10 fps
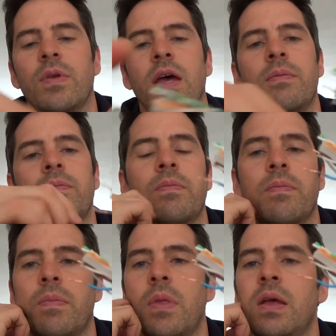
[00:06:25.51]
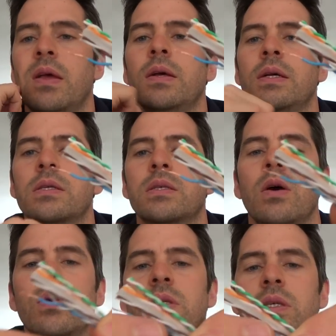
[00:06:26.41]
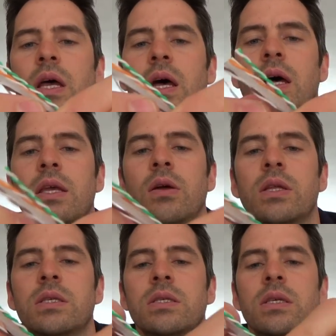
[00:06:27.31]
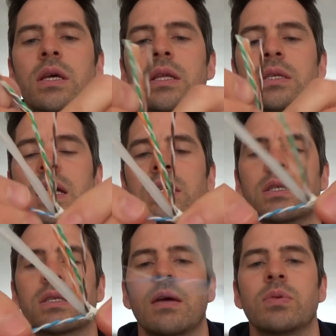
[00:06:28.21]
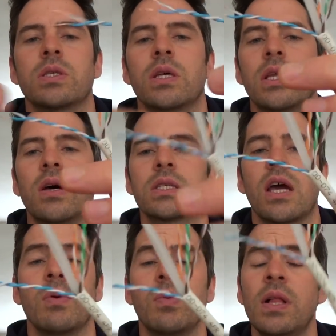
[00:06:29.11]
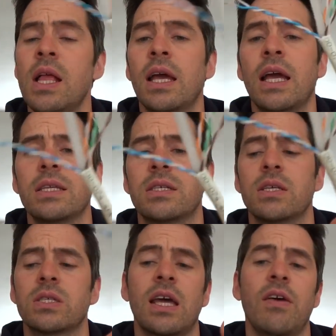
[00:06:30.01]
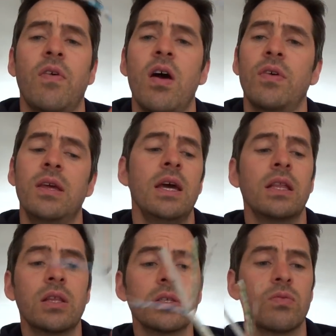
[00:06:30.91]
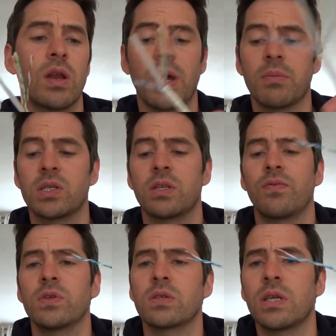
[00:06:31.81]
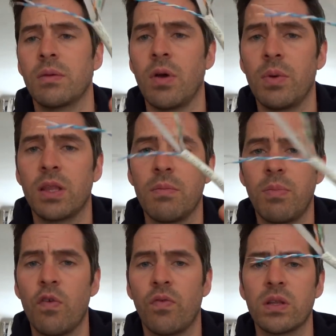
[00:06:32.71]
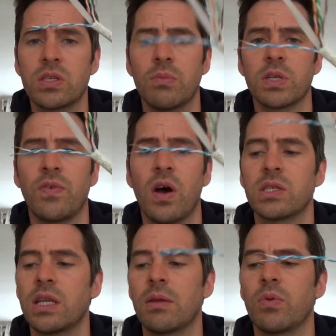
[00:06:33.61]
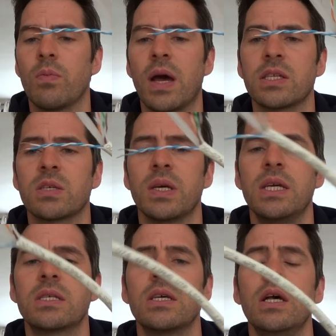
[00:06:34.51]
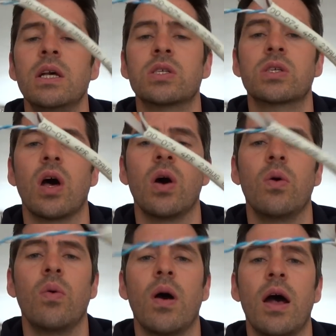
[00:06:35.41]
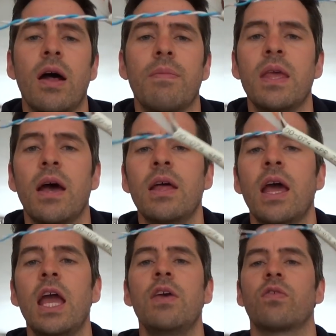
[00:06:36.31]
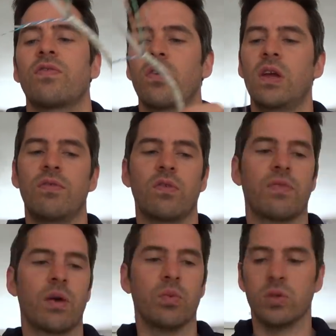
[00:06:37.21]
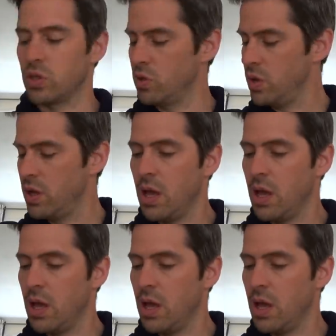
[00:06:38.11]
Yeah, so it's uh, you know, this is this Cat six cable is a nice cable, but Cat six, Cat five e doesn't really make much difference because at the moment they both run so much faster than any broadband speeds. So uh, yeah, either of, either of them will do.